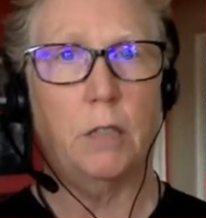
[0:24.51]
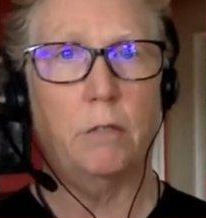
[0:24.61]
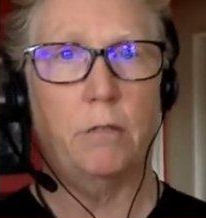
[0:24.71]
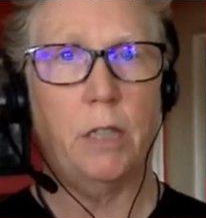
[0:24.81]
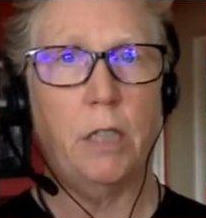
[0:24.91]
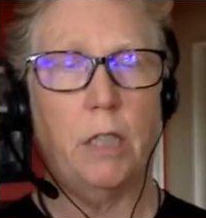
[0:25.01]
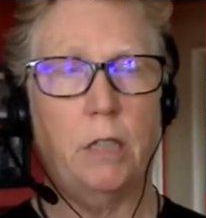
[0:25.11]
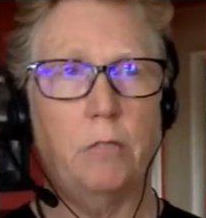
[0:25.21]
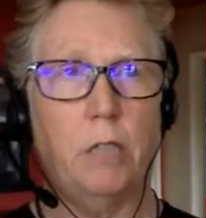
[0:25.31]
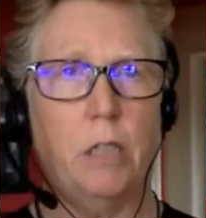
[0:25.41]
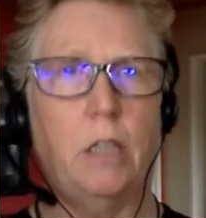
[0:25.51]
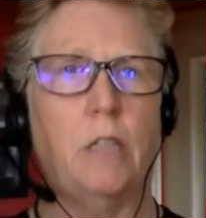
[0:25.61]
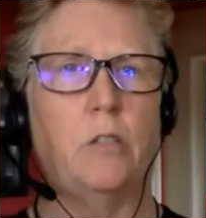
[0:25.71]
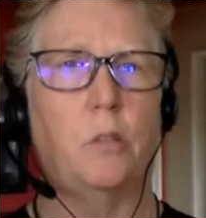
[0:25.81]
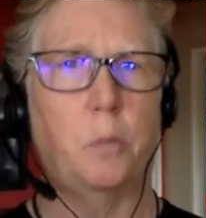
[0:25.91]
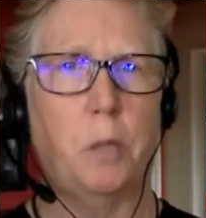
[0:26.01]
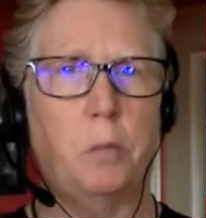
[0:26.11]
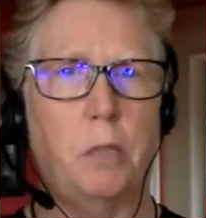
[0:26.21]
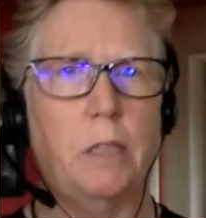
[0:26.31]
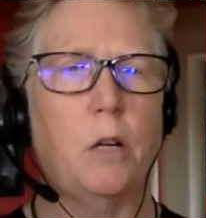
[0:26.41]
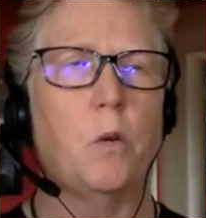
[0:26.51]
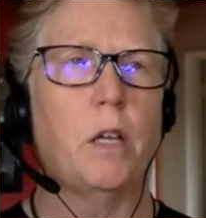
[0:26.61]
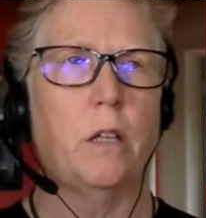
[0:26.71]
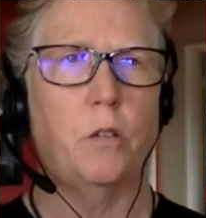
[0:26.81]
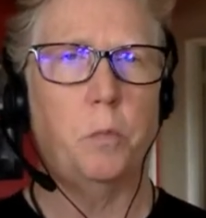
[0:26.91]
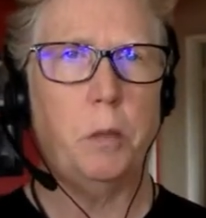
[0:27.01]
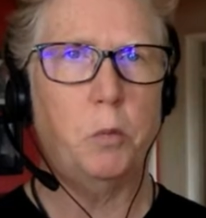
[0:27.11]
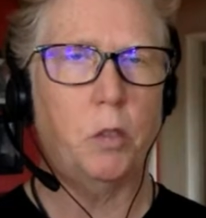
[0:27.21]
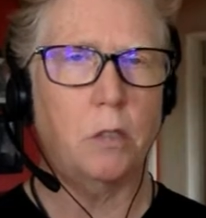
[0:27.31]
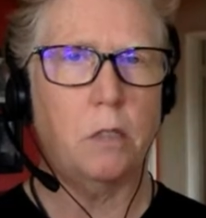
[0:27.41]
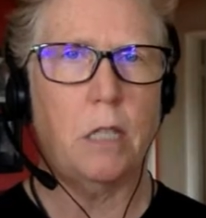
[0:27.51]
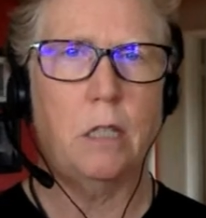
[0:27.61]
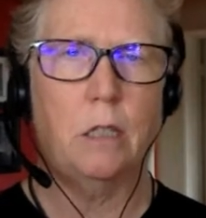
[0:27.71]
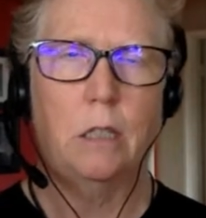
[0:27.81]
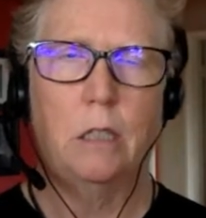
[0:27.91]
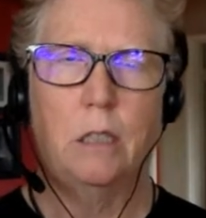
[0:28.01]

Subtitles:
VE&V in your public. That way other people could see it.